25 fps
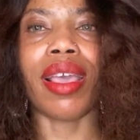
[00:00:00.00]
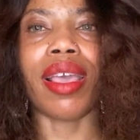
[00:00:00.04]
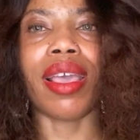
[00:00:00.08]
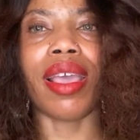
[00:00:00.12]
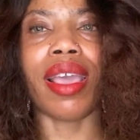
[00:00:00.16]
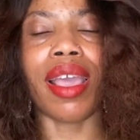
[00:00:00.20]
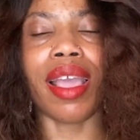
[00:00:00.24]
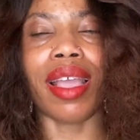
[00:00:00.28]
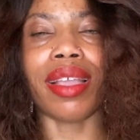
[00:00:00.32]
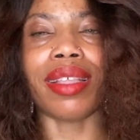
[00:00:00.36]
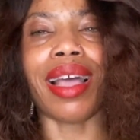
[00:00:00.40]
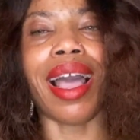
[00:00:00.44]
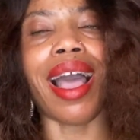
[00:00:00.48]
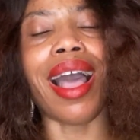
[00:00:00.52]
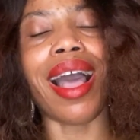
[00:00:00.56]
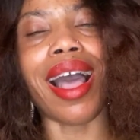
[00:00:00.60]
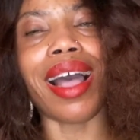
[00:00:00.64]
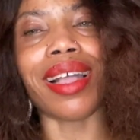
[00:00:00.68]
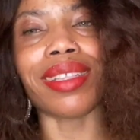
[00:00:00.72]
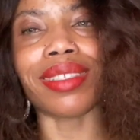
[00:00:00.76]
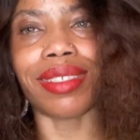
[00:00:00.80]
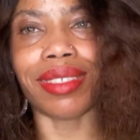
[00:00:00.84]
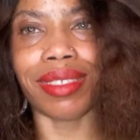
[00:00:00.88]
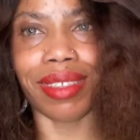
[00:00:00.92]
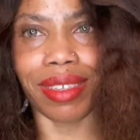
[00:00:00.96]
in
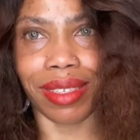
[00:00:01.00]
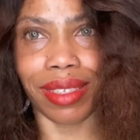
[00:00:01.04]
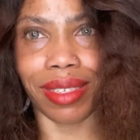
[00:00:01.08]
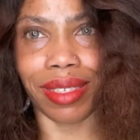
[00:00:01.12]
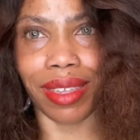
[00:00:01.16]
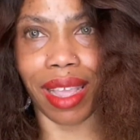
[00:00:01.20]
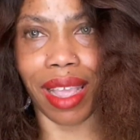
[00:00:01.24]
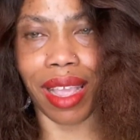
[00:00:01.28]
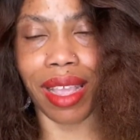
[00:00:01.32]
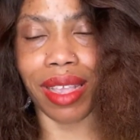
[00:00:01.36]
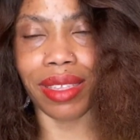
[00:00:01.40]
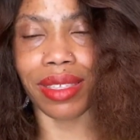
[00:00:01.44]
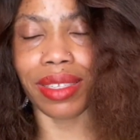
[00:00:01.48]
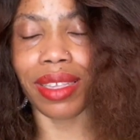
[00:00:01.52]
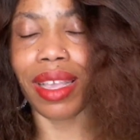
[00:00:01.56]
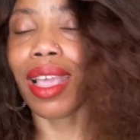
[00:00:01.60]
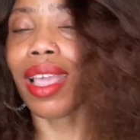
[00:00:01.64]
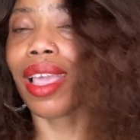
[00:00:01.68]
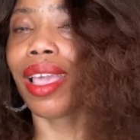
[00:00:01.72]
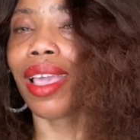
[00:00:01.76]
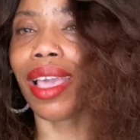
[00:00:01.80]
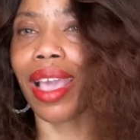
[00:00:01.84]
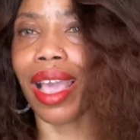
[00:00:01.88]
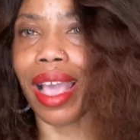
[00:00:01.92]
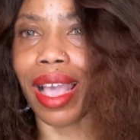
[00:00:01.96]
heart disease,
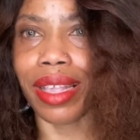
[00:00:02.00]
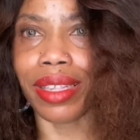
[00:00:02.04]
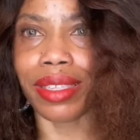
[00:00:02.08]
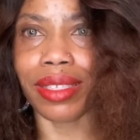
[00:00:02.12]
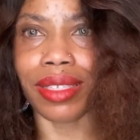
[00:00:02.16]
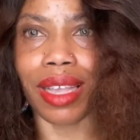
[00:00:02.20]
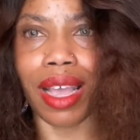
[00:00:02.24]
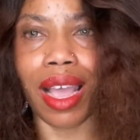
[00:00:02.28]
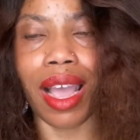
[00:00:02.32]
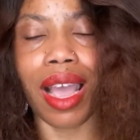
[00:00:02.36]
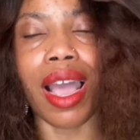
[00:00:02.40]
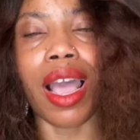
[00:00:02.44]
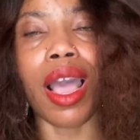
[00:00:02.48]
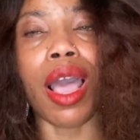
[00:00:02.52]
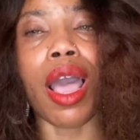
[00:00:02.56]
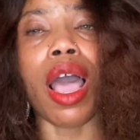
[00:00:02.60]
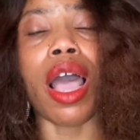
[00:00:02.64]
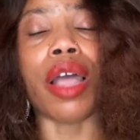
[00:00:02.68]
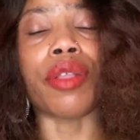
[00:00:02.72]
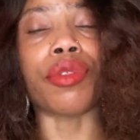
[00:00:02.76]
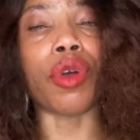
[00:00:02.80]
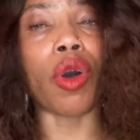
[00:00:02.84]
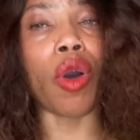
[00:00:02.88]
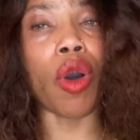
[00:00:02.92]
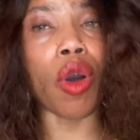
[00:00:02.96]
cancer,
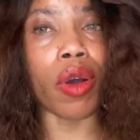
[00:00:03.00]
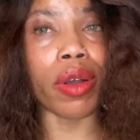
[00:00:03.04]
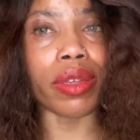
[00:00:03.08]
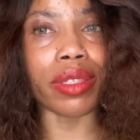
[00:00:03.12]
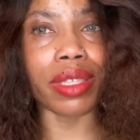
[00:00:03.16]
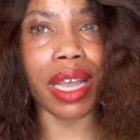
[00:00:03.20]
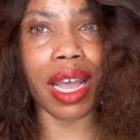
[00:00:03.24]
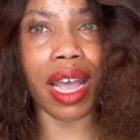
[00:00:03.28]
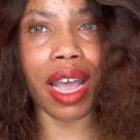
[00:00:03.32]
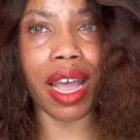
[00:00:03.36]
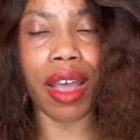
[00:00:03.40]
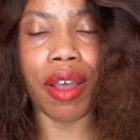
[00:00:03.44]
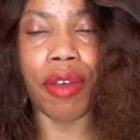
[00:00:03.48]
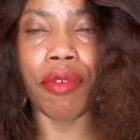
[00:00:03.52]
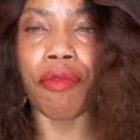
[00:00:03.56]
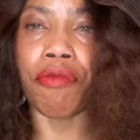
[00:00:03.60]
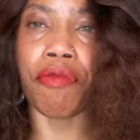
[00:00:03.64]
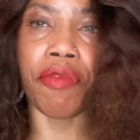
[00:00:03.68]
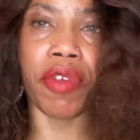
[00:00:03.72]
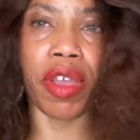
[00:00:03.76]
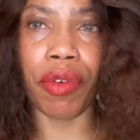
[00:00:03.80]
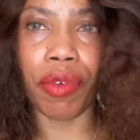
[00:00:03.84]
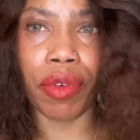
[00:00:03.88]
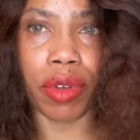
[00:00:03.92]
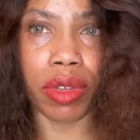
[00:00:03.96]
and other
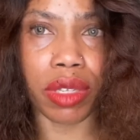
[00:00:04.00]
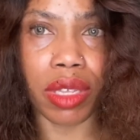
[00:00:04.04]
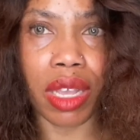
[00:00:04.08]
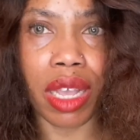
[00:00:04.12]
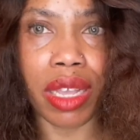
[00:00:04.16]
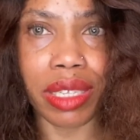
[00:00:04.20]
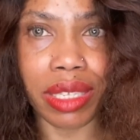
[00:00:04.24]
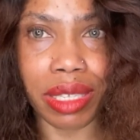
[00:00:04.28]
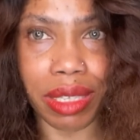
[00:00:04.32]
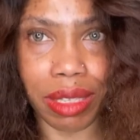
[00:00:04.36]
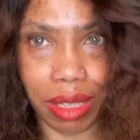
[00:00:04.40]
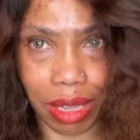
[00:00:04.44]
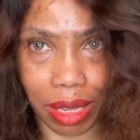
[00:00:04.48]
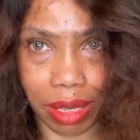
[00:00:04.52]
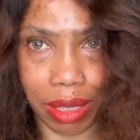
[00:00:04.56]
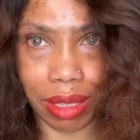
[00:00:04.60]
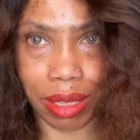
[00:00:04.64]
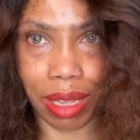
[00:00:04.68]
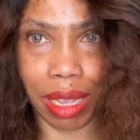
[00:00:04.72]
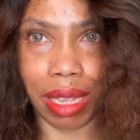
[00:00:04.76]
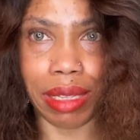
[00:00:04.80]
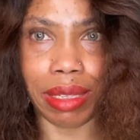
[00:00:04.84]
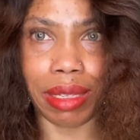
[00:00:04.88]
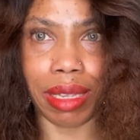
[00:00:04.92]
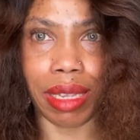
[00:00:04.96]
various
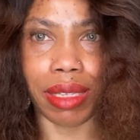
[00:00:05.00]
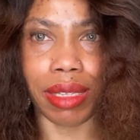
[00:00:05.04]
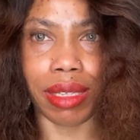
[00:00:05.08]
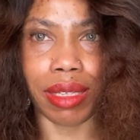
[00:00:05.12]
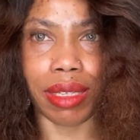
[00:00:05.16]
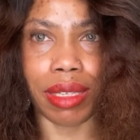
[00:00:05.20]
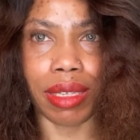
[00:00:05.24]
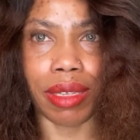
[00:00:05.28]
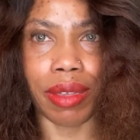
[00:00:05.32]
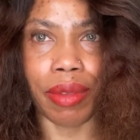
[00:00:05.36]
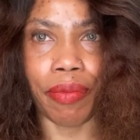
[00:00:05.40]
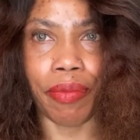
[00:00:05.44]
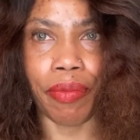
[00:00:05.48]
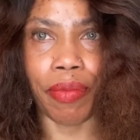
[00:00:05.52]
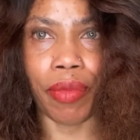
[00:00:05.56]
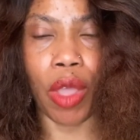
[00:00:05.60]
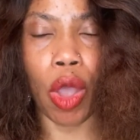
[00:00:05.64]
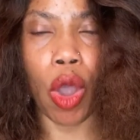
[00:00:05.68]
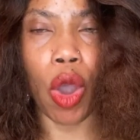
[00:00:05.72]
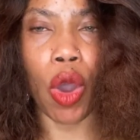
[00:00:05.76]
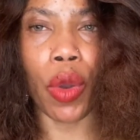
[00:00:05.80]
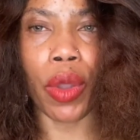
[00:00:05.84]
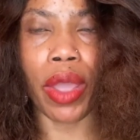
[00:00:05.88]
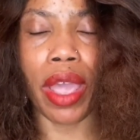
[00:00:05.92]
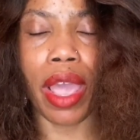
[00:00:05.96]
diseases.
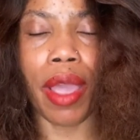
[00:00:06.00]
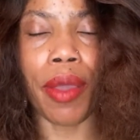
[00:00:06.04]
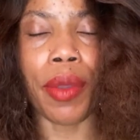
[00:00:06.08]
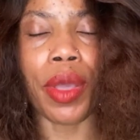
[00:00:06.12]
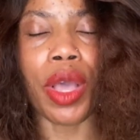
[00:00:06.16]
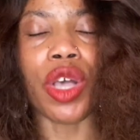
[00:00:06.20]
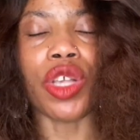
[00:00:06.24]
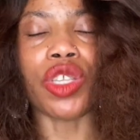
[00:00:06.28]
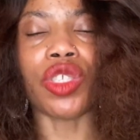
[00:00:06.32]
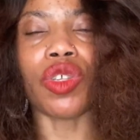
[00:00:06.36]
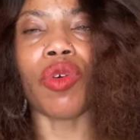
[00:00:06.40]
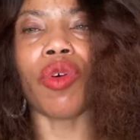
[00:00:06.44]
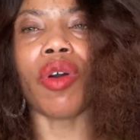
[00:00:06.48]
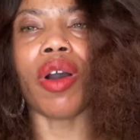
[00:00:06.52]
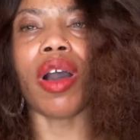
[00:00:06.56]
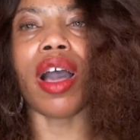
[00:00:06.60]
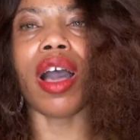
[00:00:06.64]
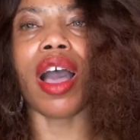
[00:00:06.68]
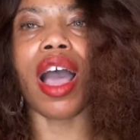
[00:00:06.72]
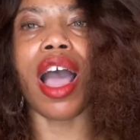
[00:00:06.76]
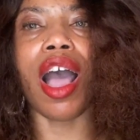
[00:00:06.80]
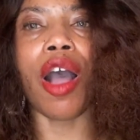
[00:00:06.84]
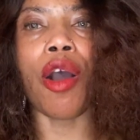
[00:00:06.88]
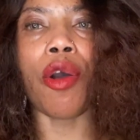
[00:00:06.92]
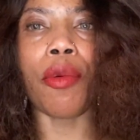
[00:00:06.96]
Okay, so
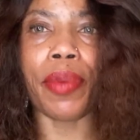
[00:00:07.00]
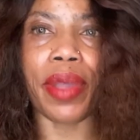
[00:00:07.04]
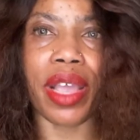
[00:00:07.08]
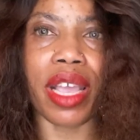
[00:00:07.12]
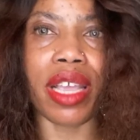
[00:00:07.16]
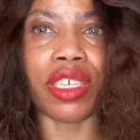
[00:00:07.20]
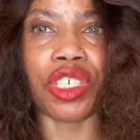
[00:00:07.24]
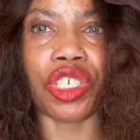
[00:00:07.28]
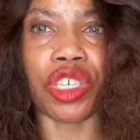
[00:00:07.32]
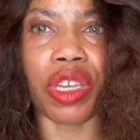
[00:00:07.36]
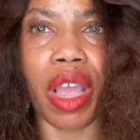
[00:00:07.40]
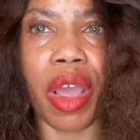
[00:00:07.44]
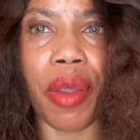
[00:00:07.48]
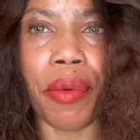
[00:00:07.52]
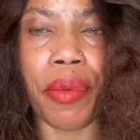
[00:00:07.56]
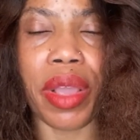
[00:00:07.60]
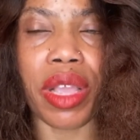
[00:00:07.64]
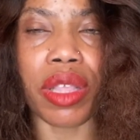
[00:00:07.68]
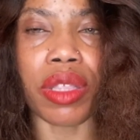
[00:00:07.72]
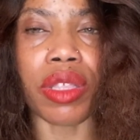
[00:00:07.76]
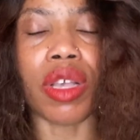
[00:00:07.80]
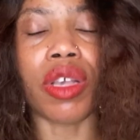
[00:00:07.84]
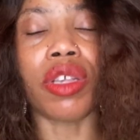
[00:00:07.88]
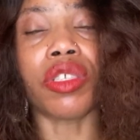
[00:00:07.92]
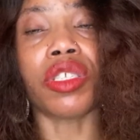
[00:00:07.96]
I'll be
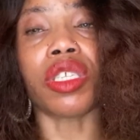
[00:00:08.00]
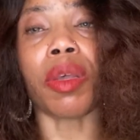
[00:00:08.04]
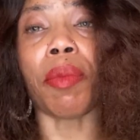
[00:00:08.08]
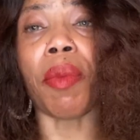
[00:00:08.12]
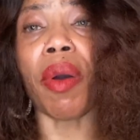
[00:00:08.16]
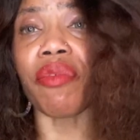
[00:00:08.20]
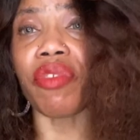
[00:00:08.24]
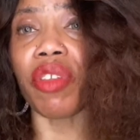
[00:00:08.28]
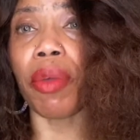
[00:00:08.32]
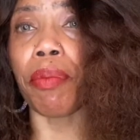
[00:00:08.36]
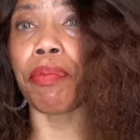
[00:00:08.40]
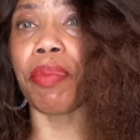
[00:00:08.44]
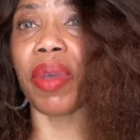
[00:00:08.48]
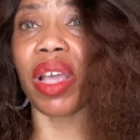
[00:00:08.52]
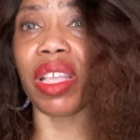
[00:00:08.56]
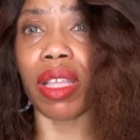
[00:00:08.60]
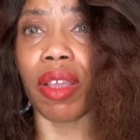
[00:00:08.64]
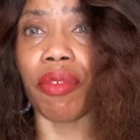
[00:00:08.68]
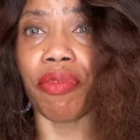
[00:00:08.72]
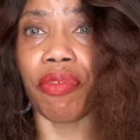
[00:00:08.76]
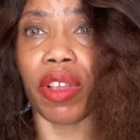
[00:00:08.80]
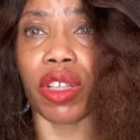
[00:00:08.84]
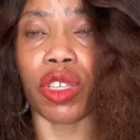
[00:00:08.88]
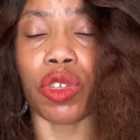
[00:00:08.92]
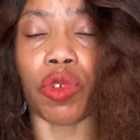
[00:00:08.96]
sharing some of the
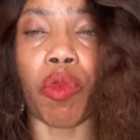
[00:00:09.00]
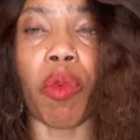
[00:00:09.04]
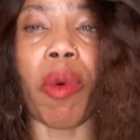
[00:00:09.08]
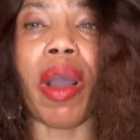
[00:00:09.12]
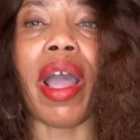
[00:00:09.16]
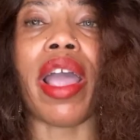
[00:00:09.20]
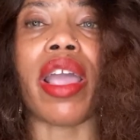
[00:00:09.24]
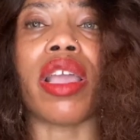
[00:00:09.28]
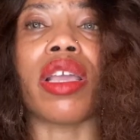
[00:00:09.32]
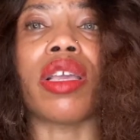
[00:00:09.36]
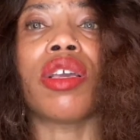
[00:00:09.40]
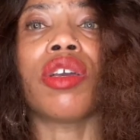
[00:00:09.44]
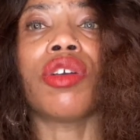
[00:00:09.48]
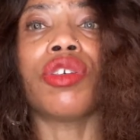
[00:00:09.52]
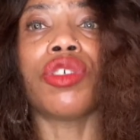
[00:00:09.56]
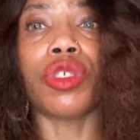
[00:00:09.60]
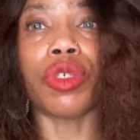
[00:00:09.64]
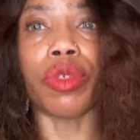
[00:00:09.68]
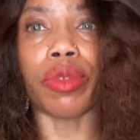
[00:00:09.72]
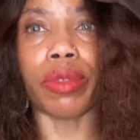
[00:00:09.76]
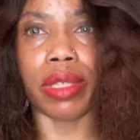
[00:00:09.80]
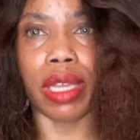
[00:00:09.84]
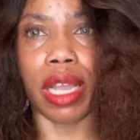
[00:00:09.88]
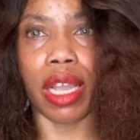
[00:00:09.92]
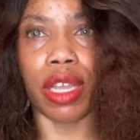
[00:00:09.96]
benefits why you
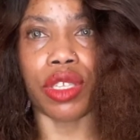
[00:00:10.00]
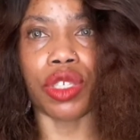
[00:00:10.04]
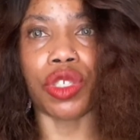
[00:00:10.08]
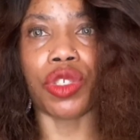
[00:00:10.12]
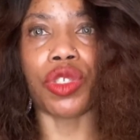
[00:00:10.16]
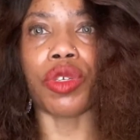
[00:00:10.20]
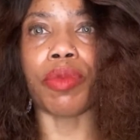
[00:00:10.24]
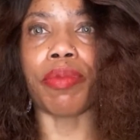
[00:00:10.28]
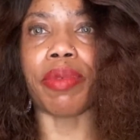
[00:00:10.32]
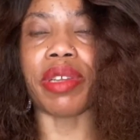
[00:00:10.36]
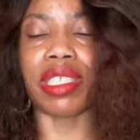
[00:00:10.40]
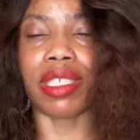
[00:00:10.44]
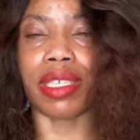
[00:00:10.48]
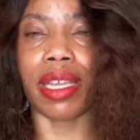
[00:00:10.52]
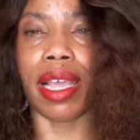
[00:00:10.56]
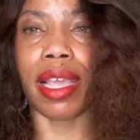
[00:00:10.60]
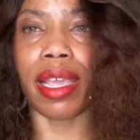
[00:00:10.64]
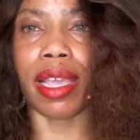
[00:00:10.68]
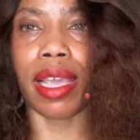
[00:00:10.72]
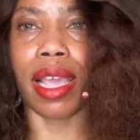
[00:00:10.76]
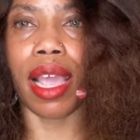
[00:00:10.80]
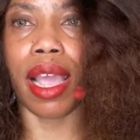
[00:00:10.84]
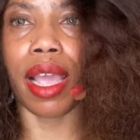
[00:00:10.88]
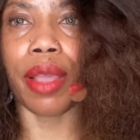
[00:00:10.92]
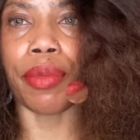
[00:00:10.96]
need to be
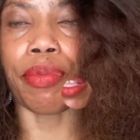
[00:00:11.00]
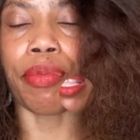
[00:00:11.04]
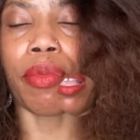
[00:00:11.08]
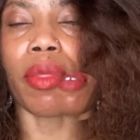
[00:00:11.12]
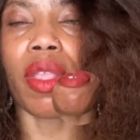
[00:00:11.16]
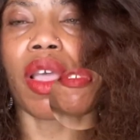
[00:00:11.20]
taking